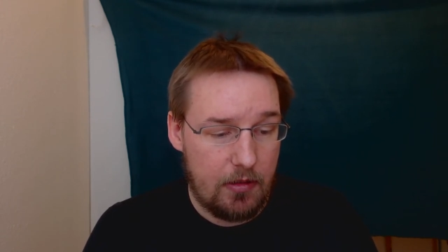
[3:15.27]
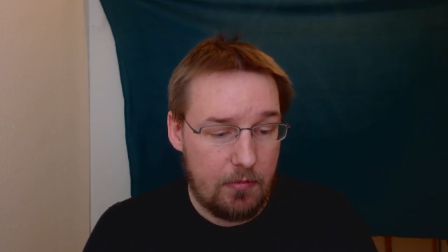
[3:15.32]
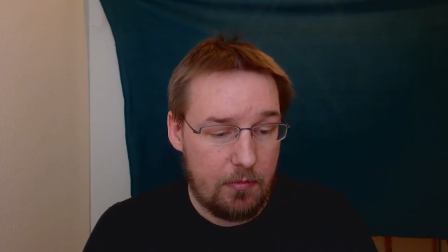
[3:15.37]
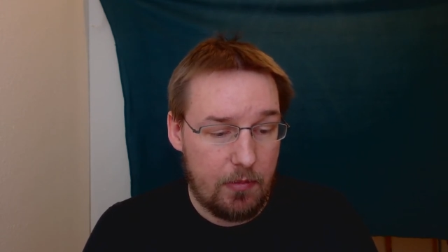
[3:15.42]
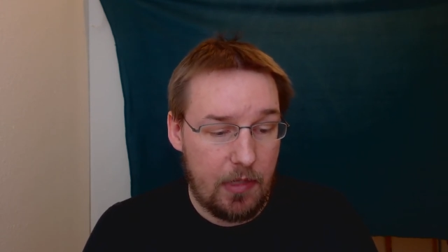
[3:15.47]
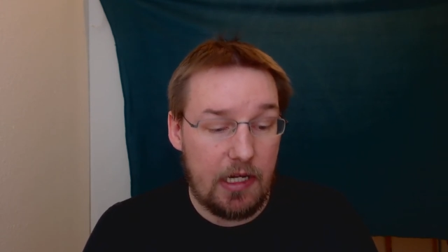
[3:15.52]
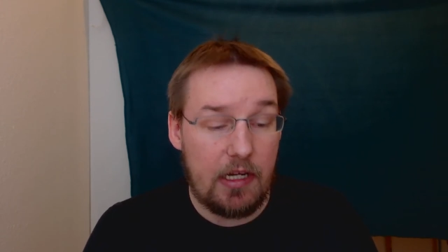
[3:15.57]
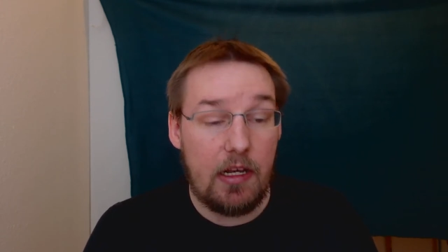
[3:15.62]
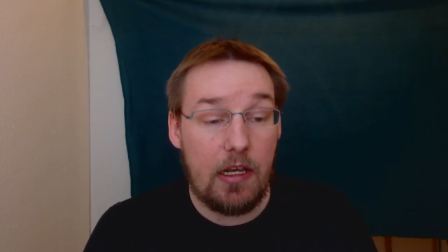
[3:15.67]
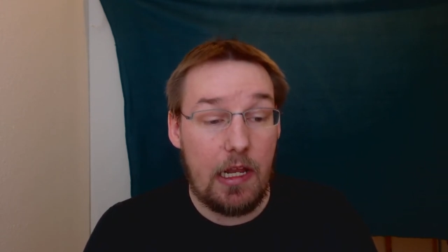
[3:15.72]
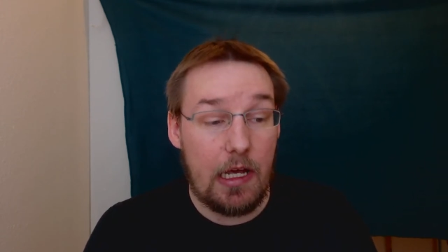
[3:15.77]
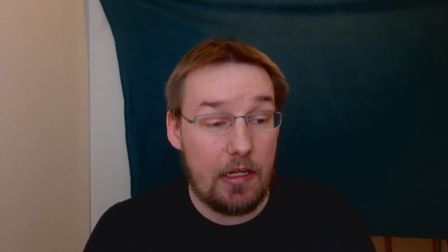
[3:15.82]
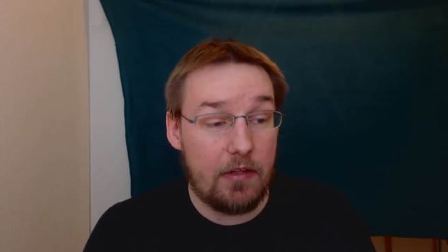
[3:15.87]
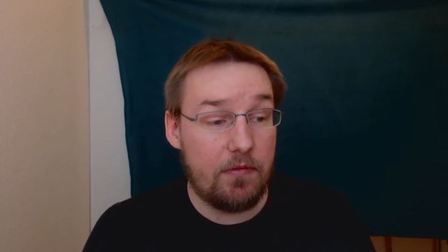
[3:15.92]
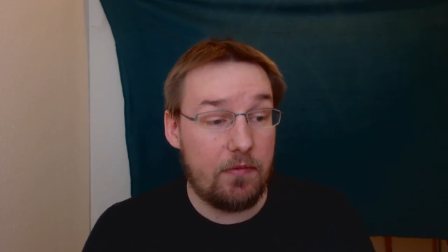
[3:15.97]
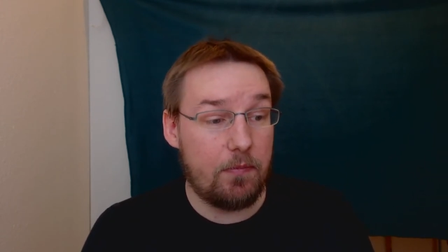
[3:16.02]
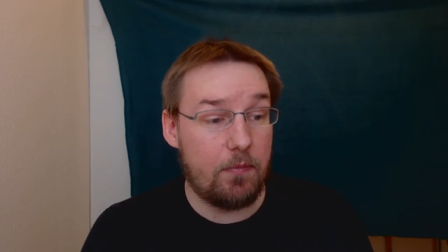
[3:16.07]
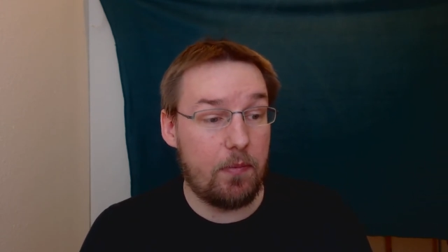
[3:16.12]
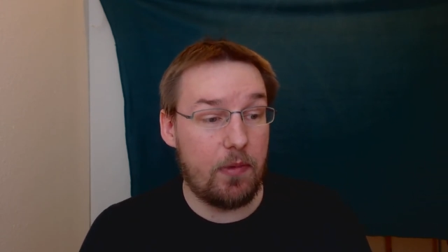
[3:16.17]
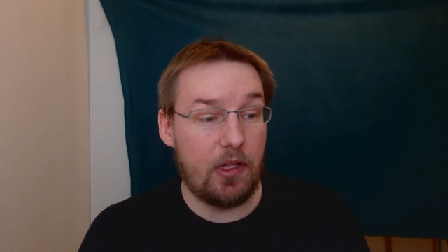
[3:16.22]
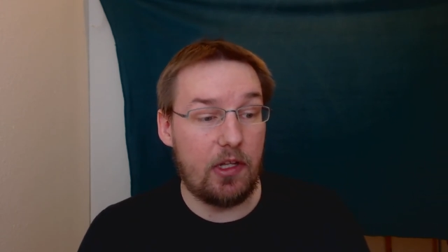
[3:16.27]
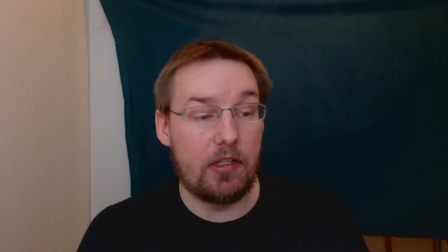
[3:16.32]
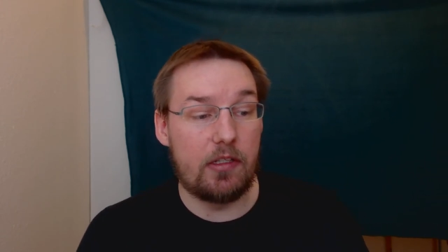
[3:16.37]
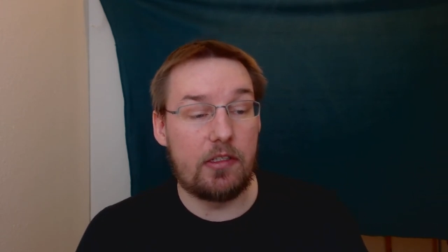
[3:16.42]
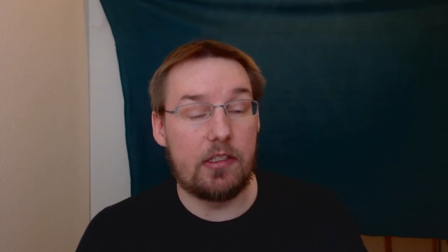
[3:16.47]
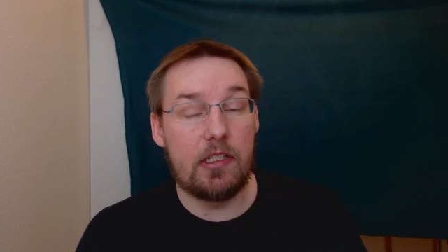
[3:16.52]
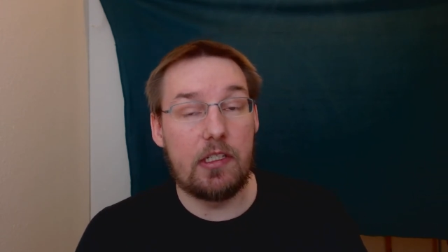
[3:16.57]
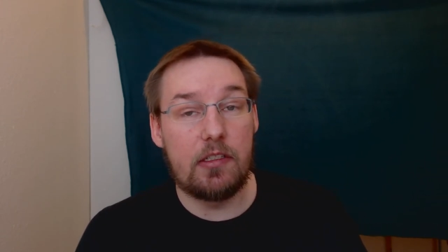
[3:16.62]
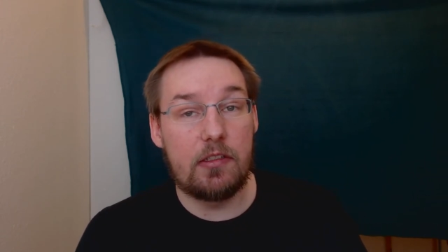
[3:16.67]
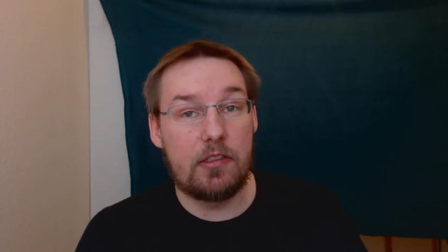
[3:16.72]
My lifeblood
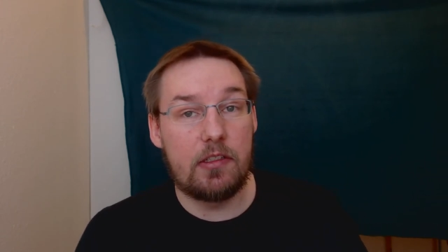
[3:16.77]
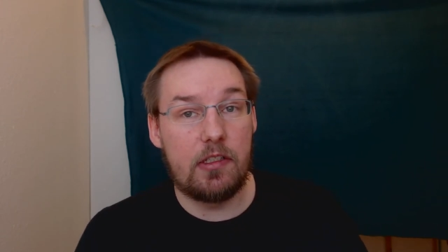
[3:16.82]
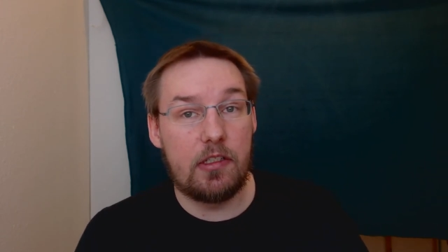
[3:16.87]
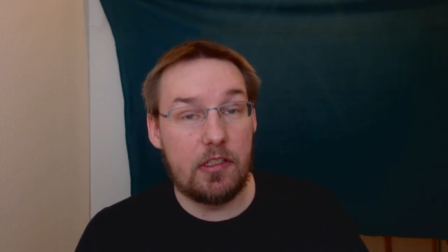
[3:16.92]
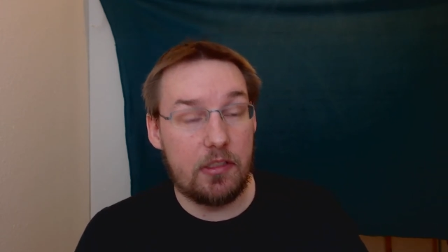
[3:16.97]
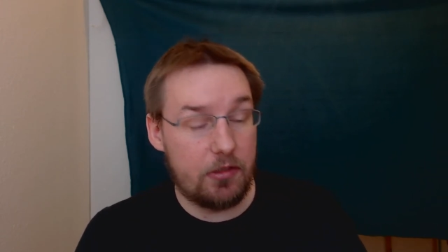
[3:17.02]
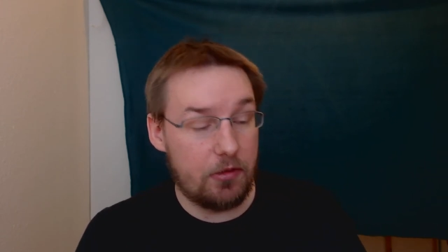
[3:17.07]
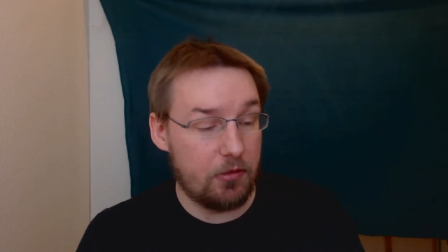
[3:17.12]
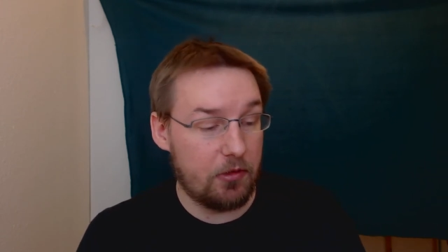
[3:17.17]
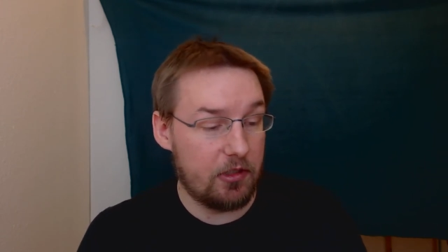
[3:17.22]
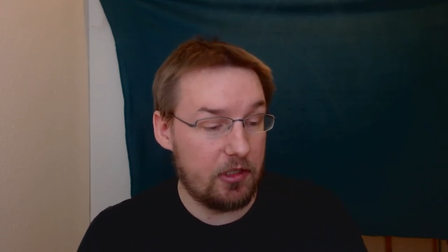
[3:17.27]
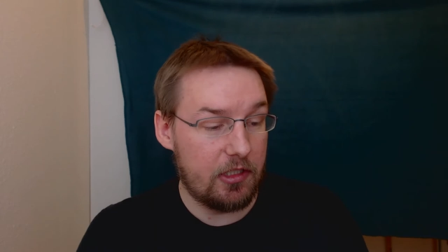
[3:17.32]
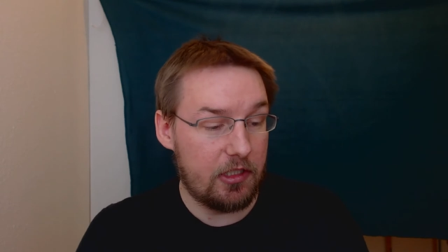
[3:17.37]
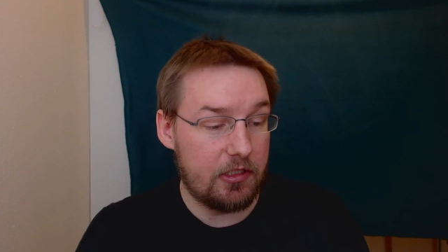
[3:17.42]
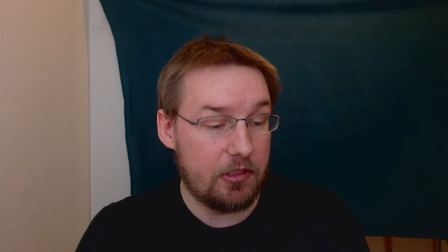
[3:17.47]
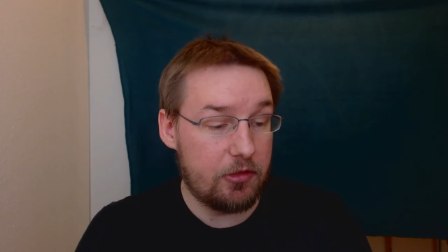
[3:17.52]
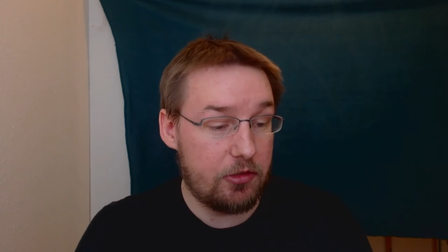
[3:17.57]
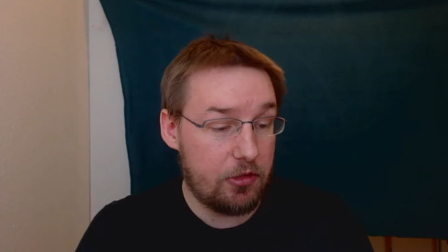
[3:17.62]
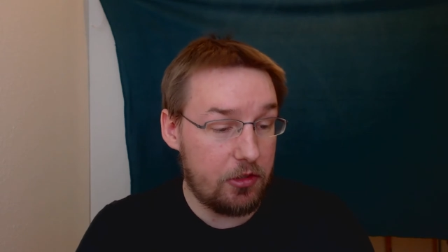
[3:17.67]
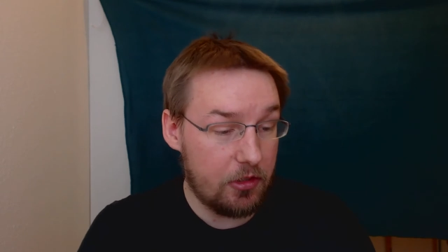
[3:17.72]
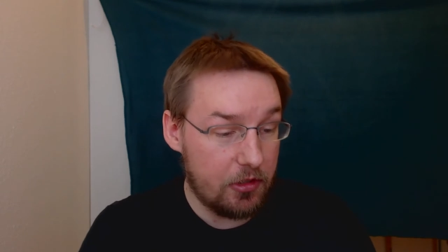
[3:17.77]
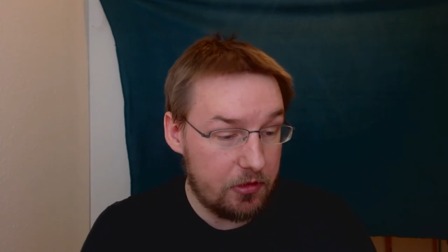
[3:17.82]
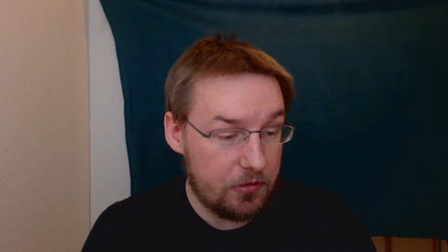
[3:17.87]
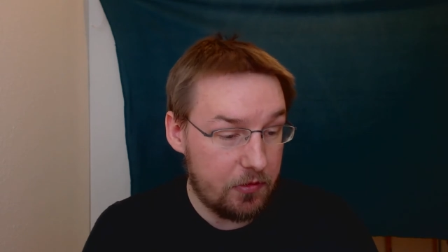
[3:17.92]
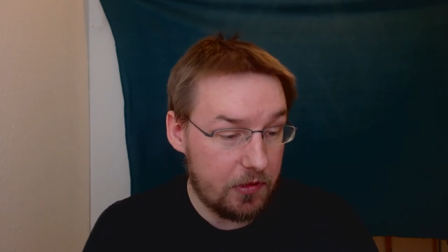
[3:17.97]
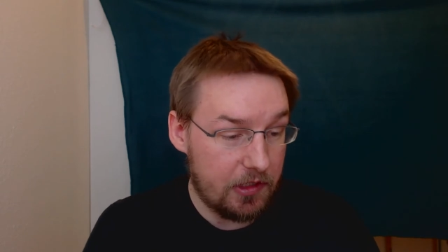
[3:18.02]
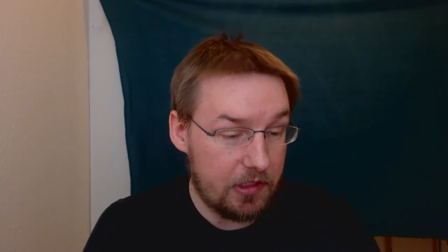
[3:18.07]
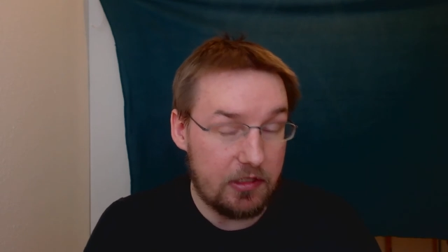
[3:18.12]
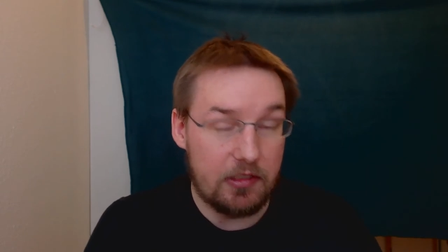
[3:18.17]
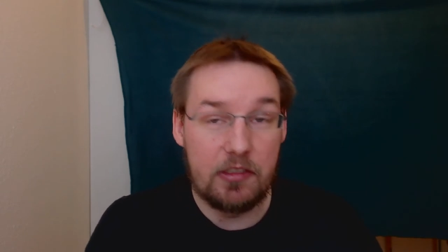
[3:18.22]
is literally
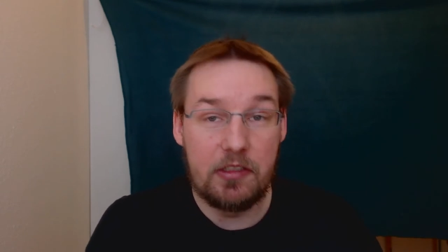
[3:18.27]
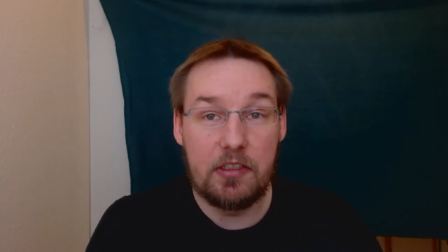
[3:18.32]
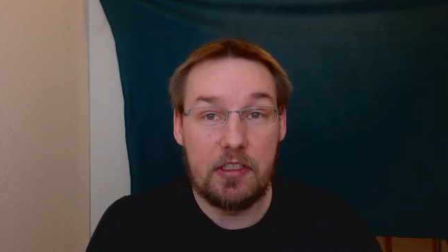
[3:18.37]
children.